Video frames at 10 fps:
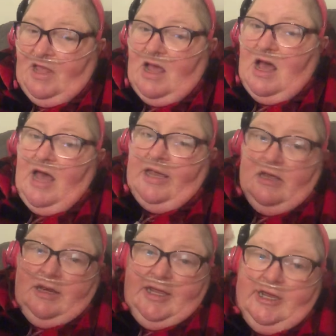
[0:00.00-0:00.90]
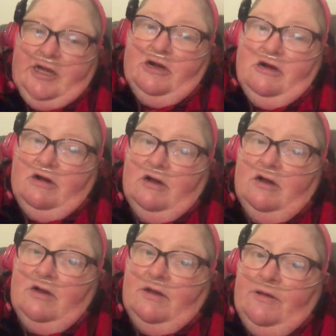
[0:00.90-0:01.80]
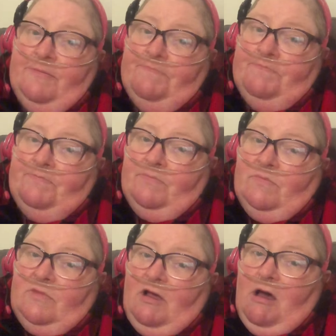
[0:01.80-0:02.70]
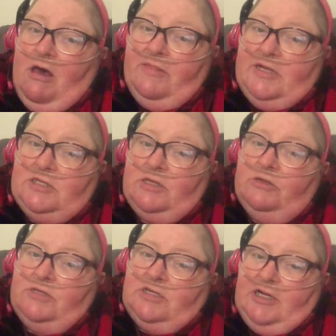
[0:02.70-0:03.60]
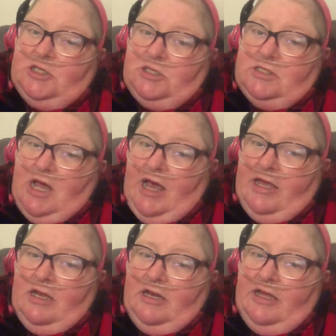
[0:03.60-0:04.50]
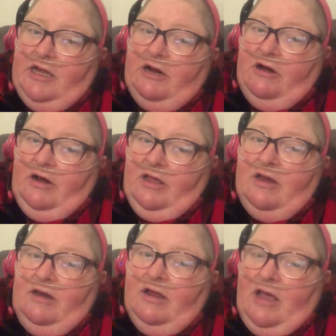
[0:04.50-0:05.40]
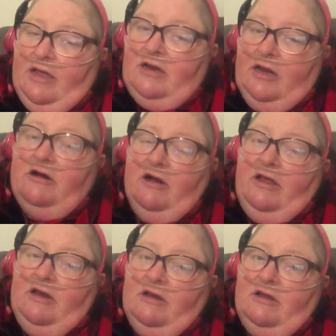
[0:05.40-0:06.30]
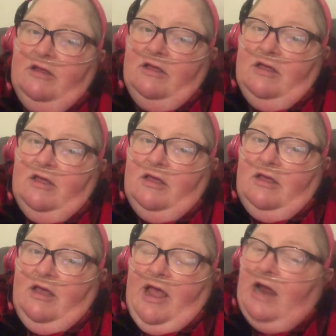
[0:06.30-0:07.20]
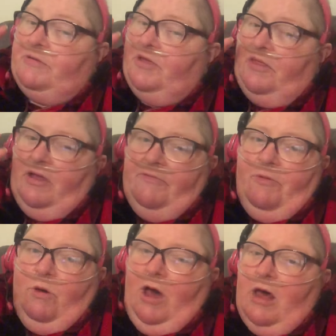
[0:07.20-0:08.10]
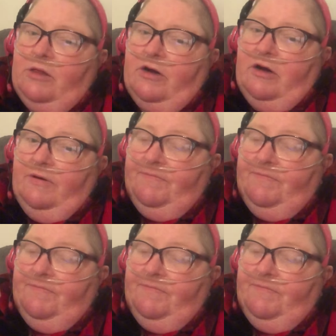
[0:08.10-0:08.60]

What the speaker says: I could hear all these hallucinations. I could hear it. Everything full color.